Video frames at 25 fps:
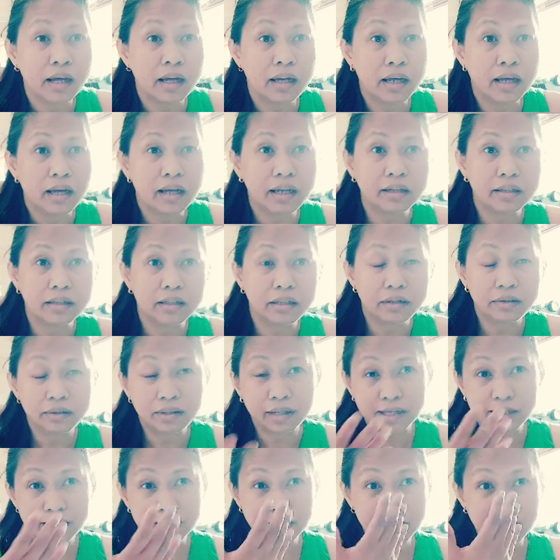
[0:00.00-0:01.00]
yeah, you
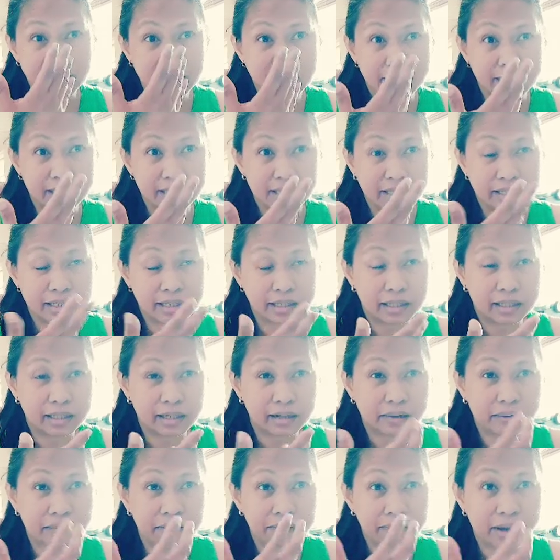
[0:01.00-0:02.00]
can see it,
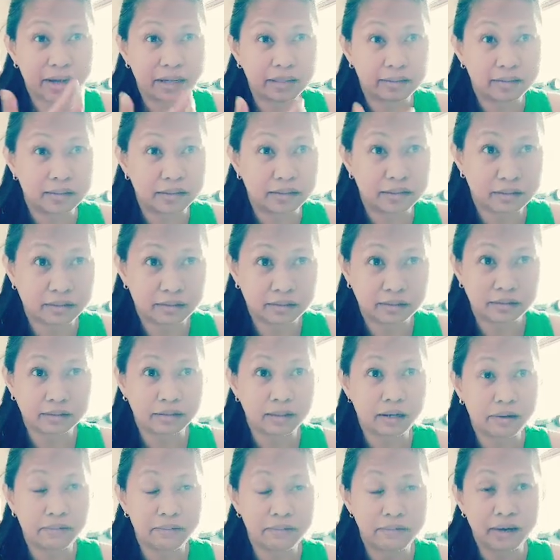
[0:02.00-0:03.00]
the
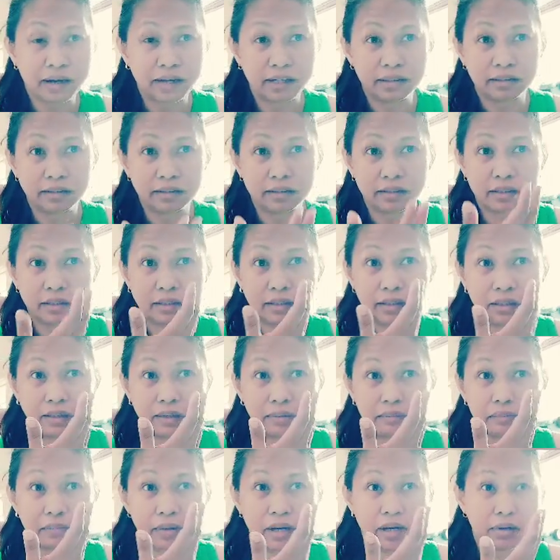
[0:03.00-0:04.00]
effect
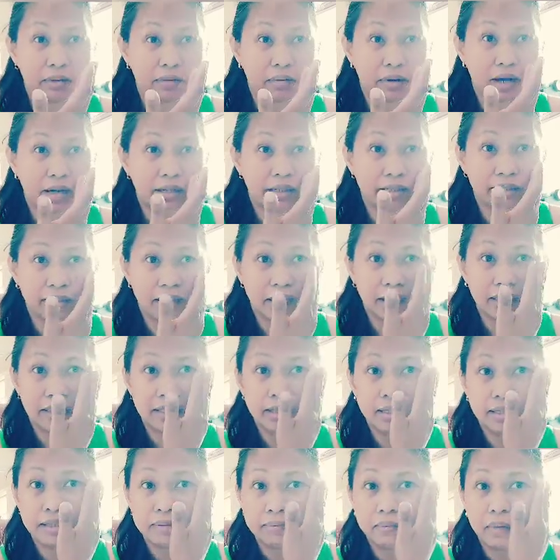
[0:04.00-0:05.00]
of my right side.
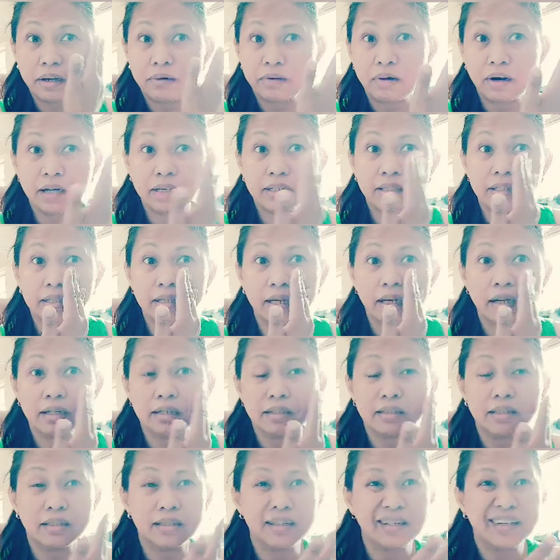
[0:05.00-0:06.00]
This is my right
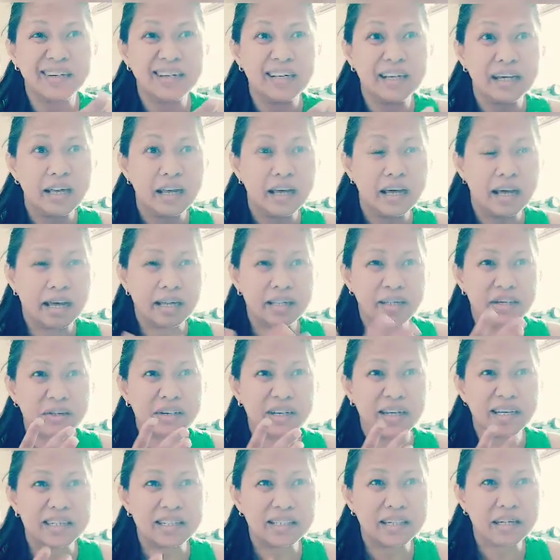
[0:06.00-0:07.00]
side, and you
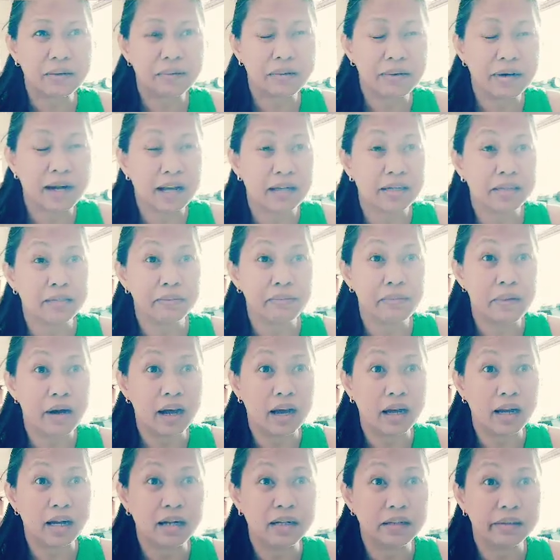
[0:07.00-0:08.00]
can see when I
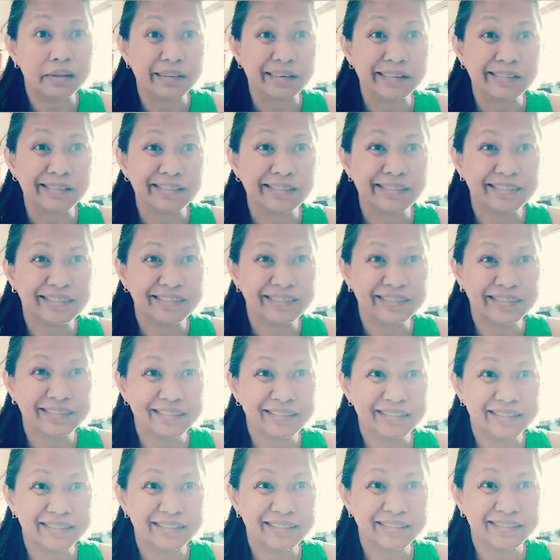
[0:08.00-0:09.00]
smile, look,
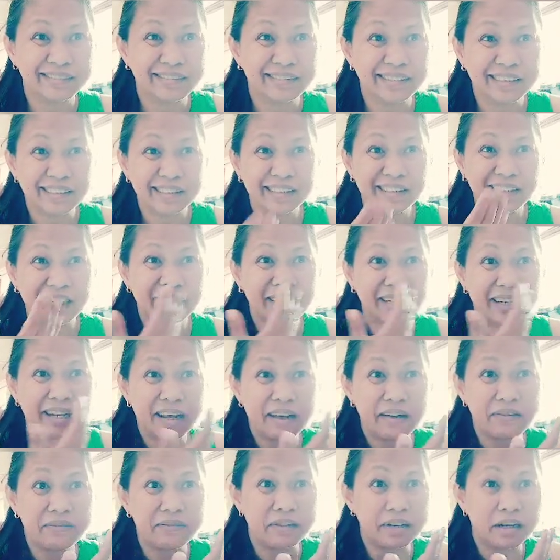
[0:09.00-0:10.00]
it's not
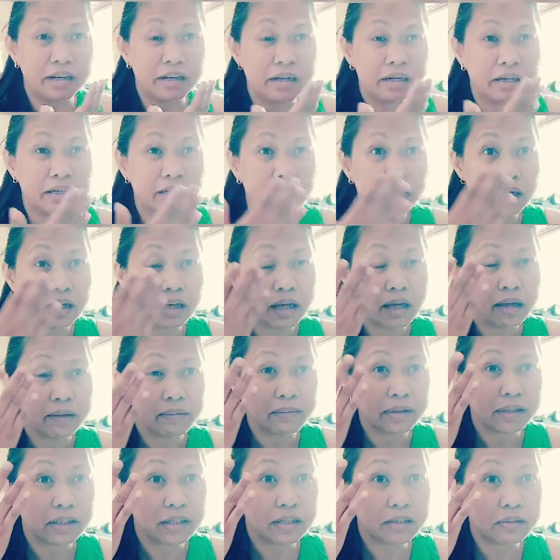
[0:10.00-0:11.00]
level,
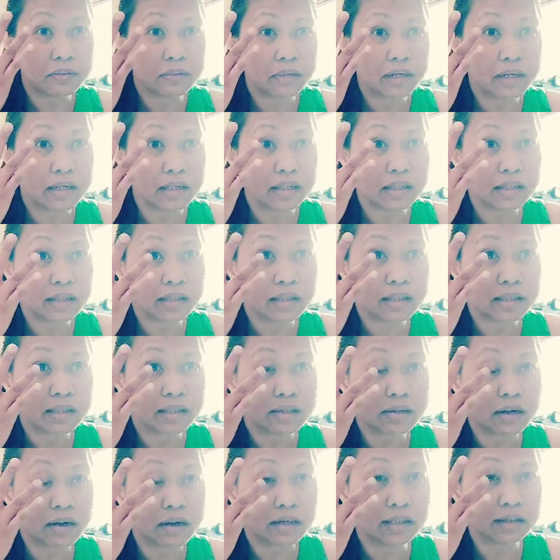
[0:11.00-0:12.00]
but this one is
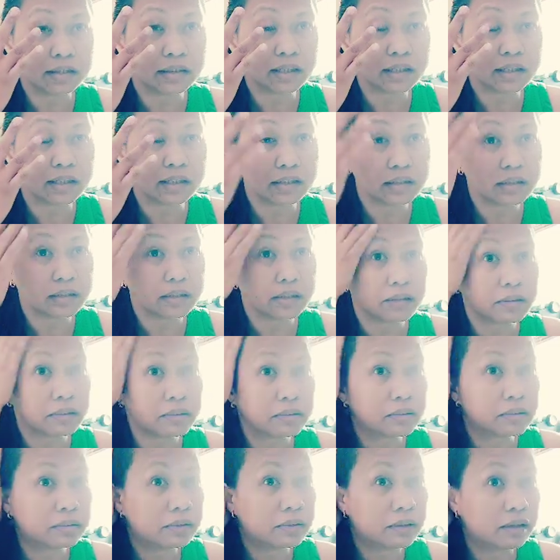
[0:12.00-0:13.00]
starting
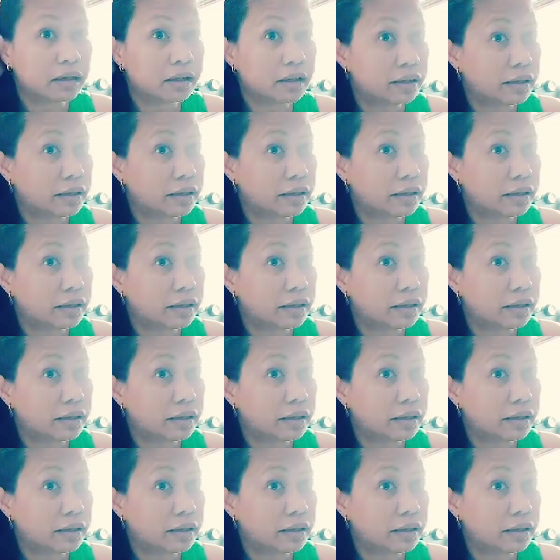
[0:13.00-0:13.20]
to